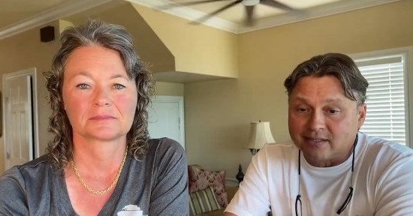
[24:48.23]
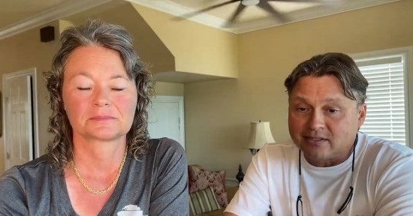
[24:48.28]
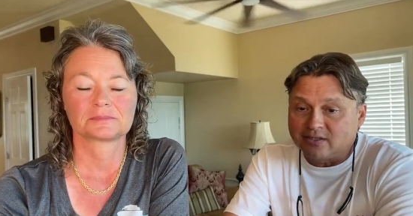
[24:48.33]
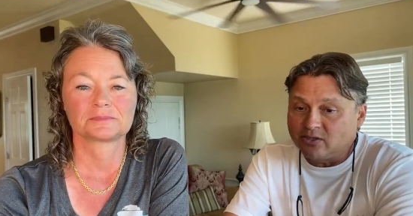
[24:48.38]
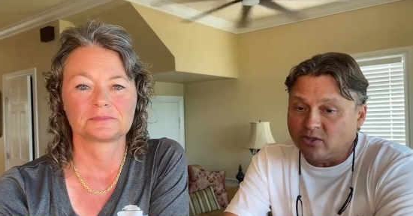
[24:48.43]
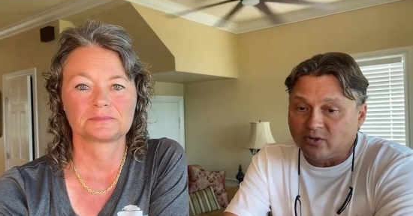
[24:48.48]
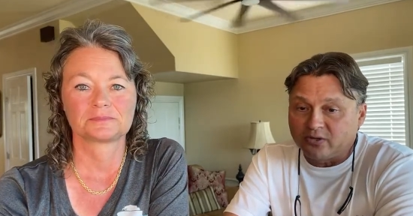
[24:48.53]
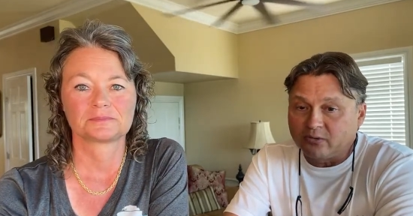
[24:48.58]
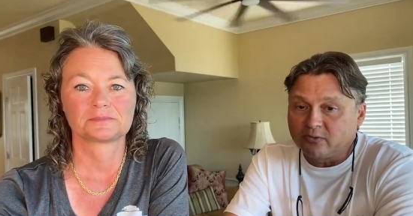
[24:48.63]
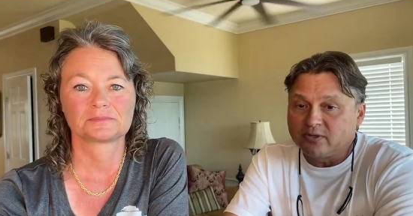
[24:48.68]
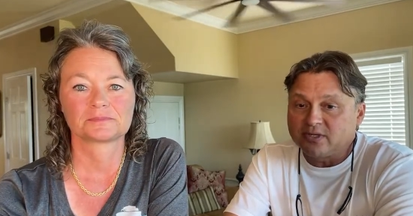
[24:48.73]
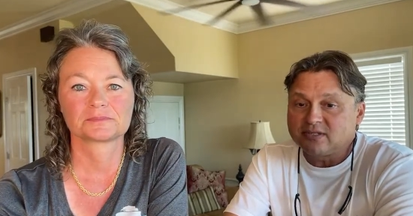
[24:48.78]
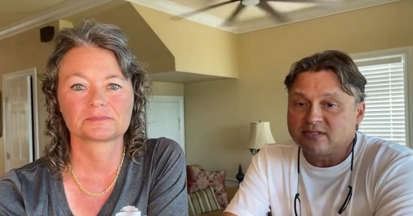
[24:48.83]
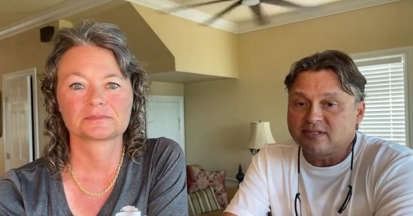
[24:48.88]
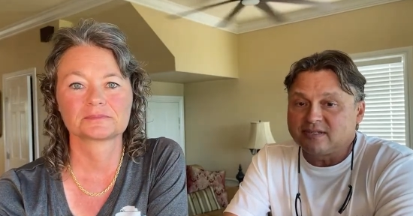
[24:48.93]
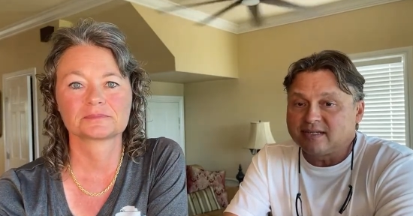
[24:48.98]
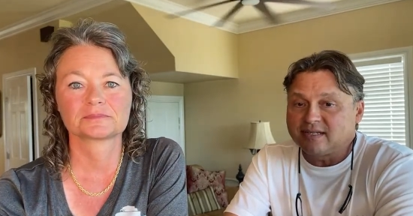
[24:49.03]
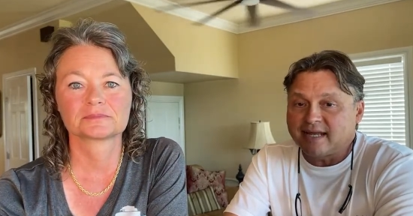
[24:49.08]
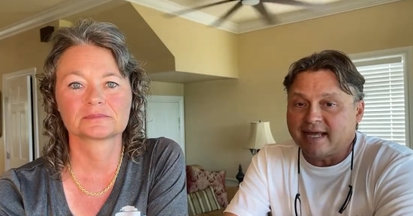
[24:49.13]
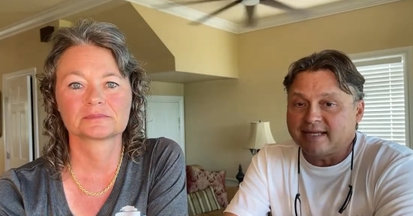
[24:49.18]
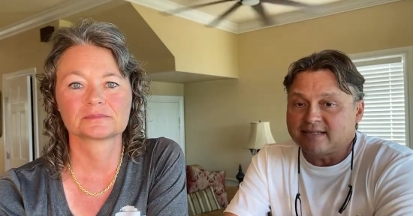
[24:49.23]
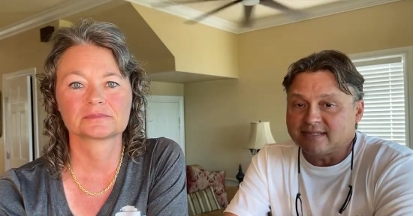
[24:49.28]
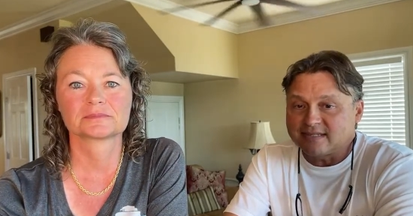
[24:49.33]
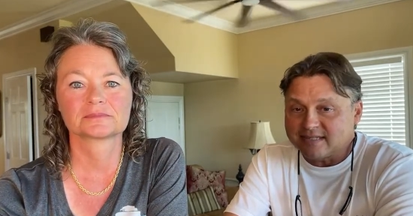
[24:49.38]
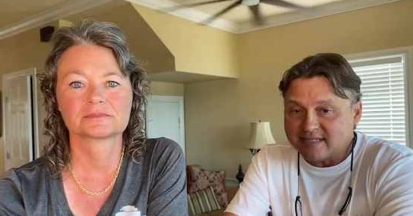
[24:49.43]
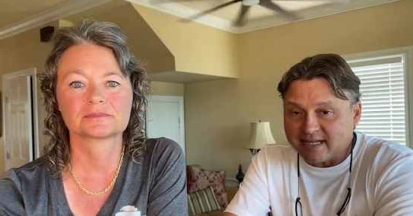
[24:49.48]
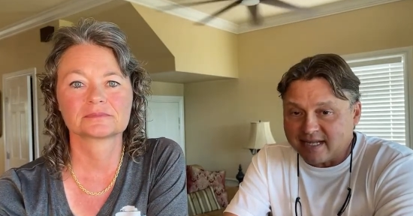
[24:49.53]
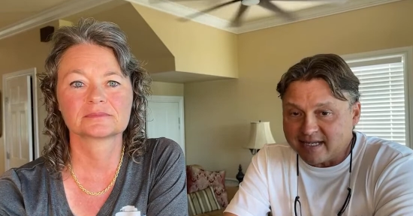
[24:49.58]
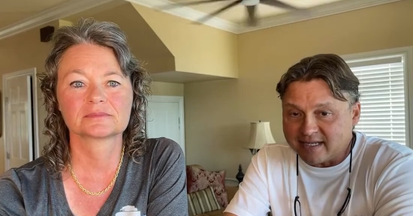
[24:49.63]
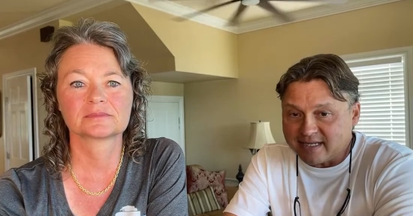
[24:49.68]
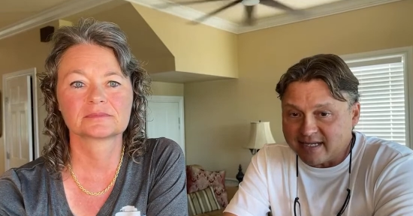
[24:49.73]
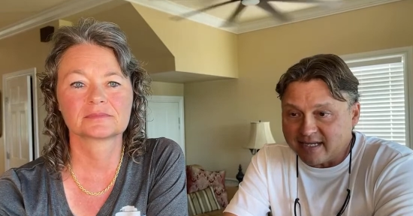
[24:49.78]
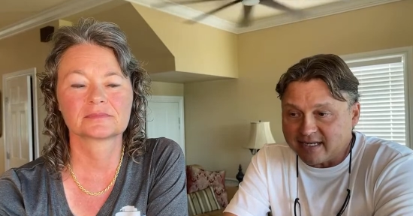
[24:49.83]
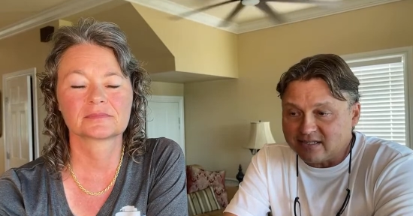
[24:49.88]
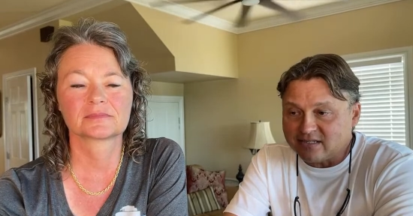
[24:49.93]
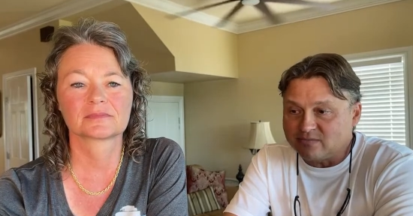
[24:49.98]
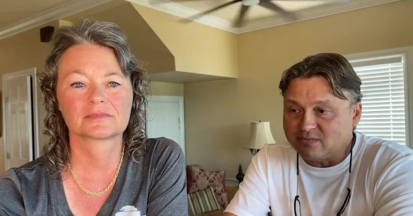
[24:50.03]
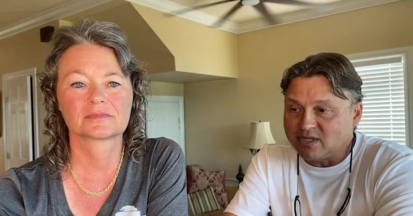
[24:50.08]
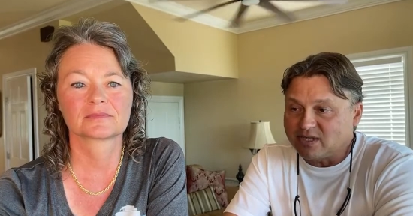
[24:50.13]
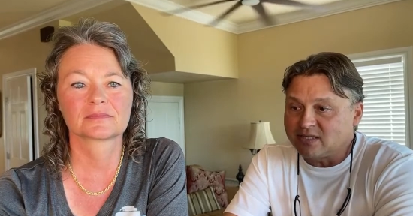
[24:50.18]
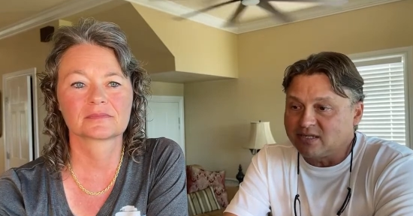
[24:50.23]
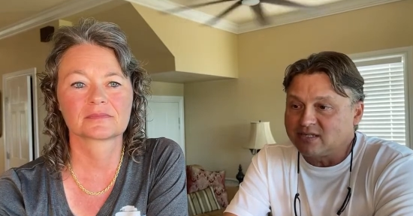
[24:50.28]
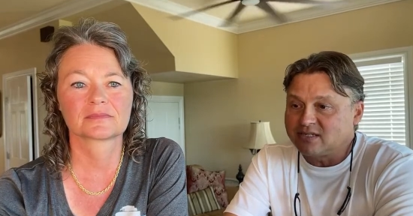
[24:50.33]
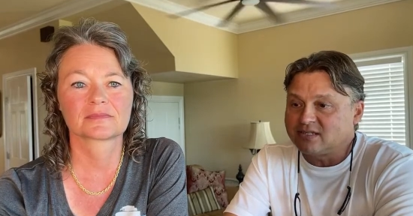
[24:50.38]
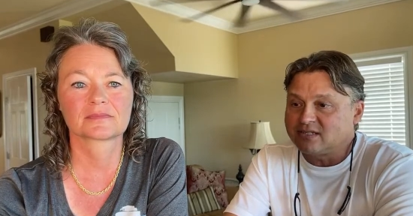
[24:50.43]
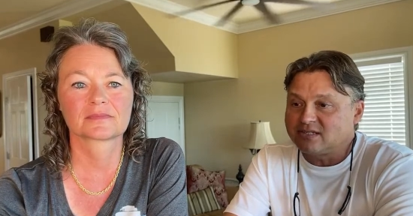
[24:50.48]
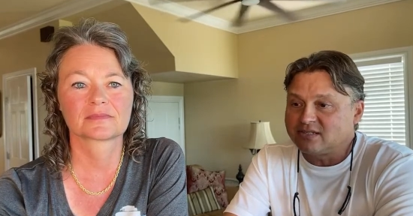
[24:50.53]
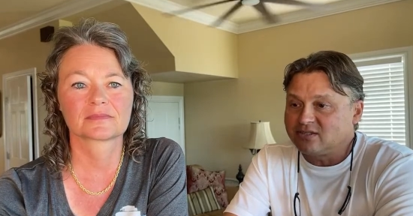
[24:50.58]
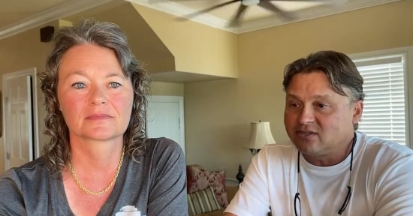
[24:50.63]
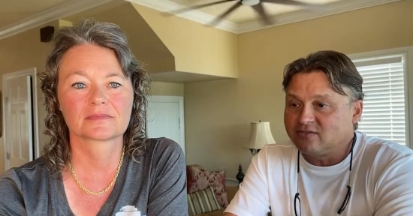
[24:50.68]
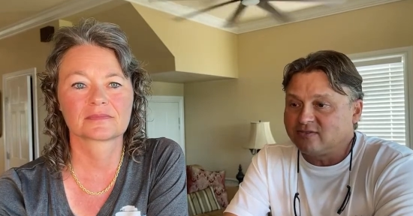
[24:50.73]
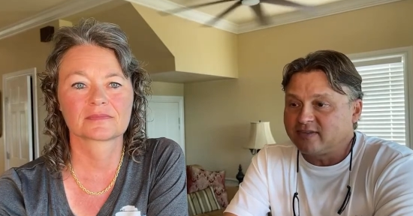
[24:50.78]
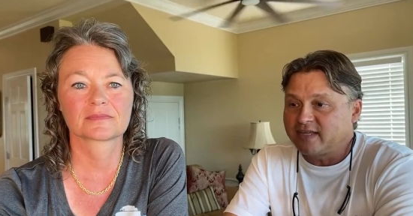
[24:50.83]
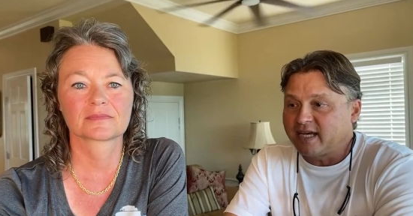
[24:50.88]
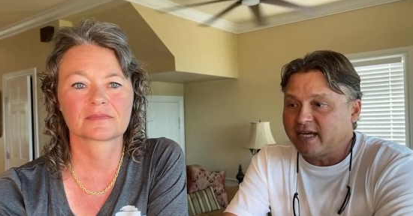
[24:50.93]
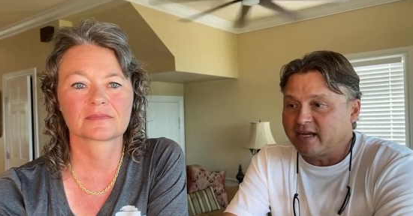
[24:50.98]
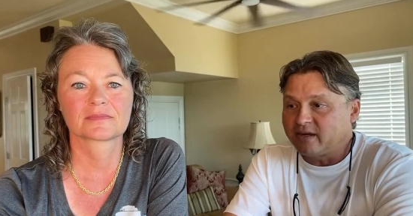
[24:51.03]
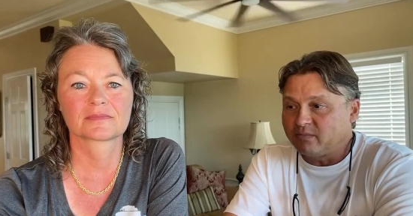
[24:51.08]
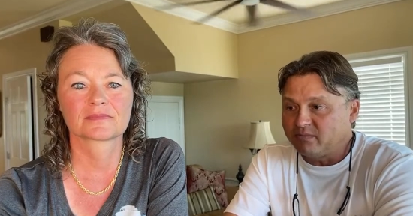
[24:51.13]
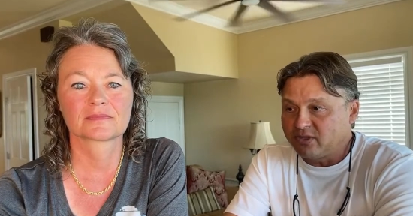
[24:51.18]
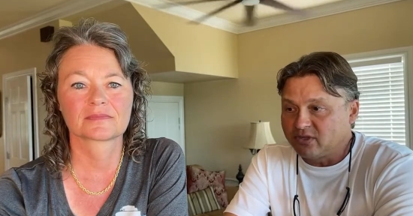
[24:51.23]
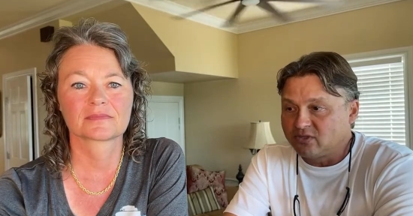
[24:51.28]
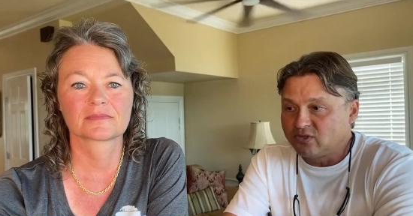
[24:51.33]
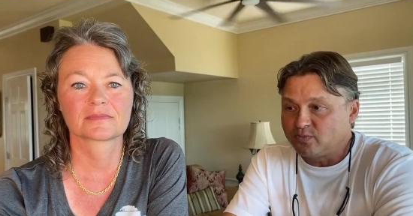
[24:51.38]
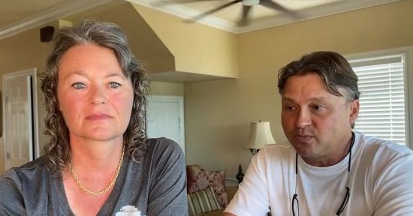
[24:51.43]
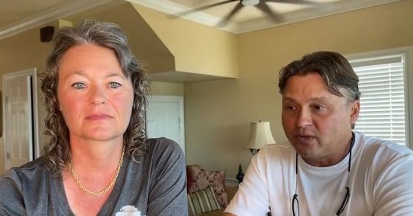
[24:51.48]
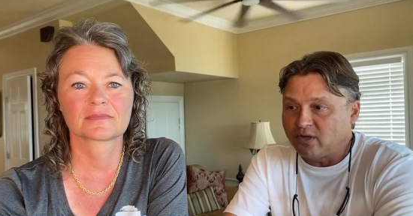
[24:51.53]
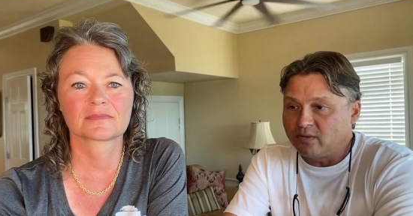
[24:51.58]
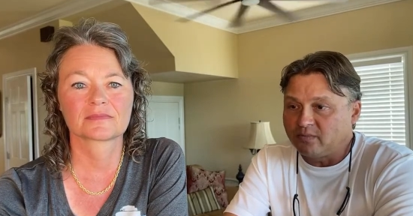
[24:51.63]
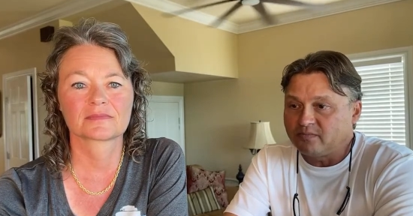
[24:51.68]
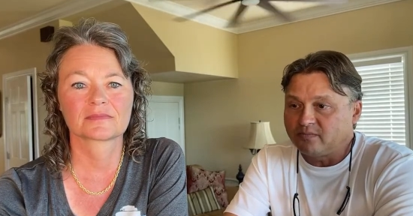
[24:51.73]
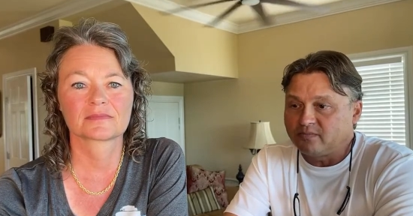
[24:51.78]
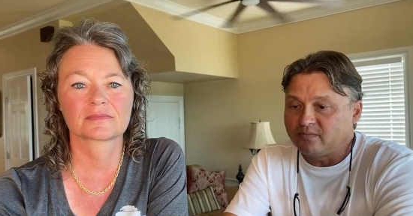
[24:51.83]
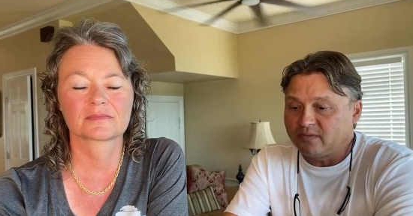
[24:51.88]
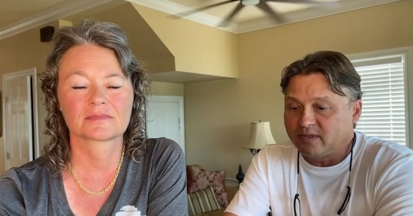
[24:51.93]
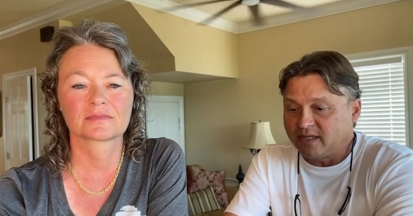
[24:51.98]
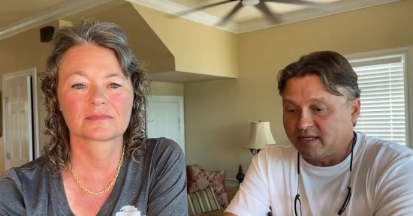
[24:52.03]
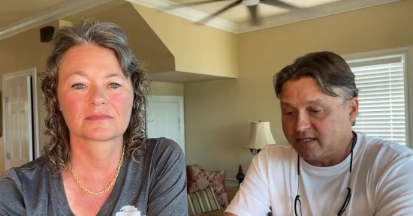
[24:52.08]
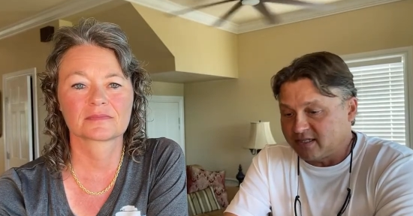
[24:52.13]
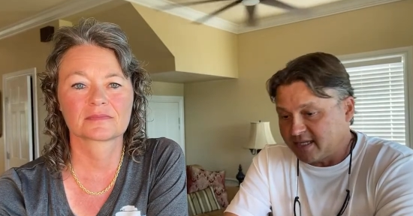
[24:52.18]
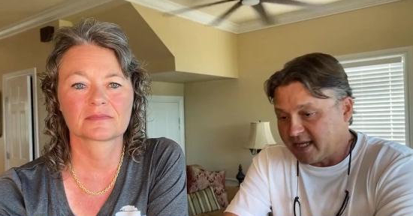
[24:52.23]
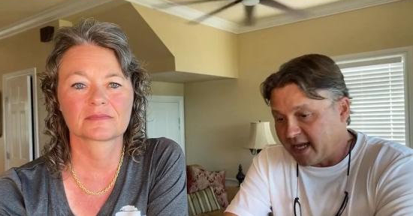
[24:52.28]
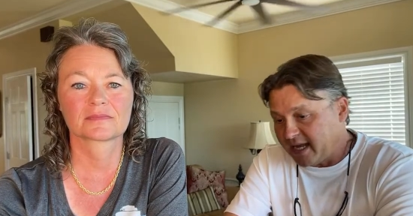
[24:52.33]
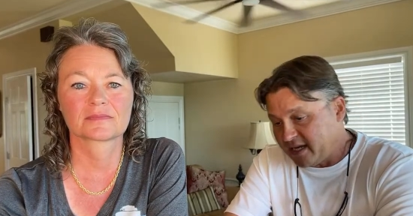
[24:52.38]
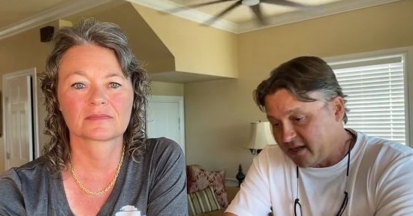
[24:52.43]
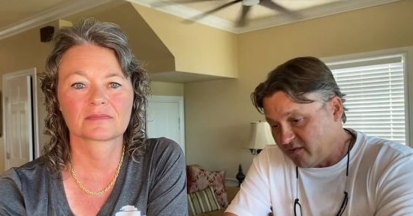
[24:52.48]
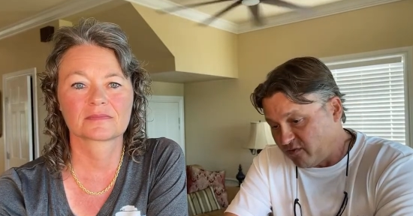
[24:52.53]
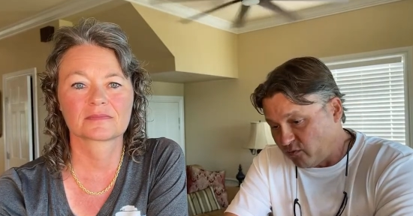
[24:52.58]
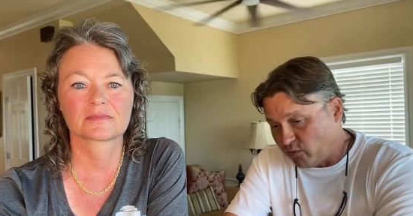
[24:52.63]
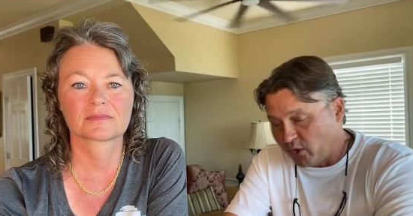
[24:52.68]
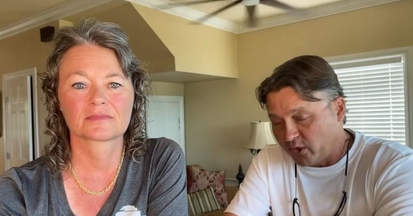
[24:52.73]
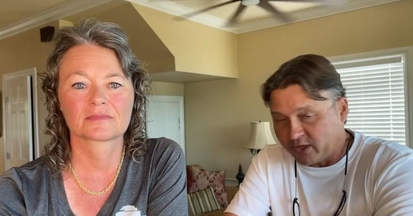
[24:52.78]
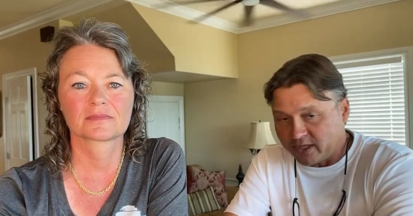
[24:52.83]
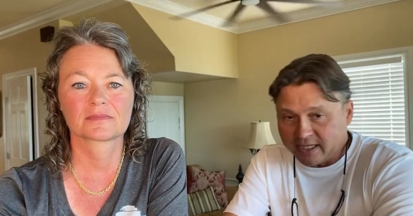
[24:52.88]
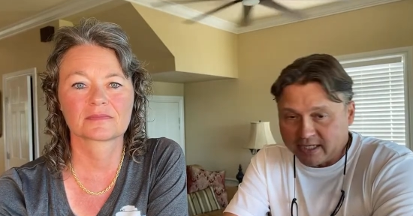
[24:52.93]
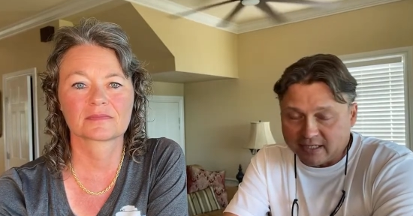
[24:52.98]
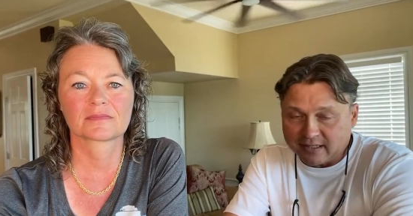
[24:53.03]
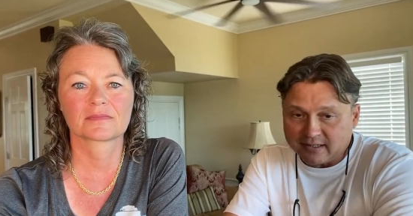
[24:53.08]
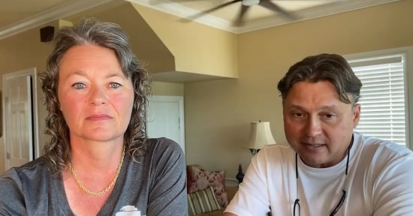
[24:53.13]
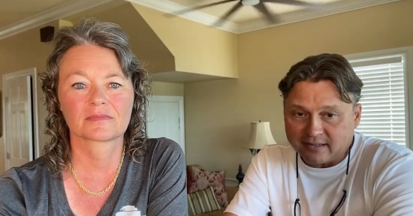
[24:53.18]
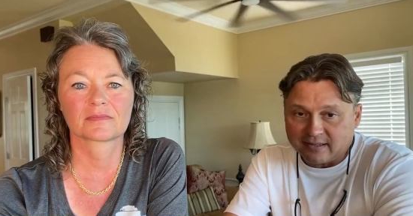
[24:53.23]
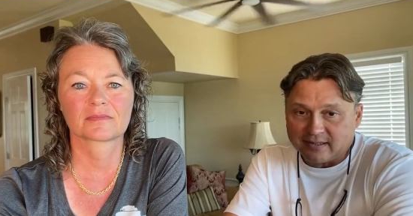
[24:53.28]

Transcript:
Speaker 1: The only reason it hasn't sank yet is because you've got a bilge pump that is kind of working.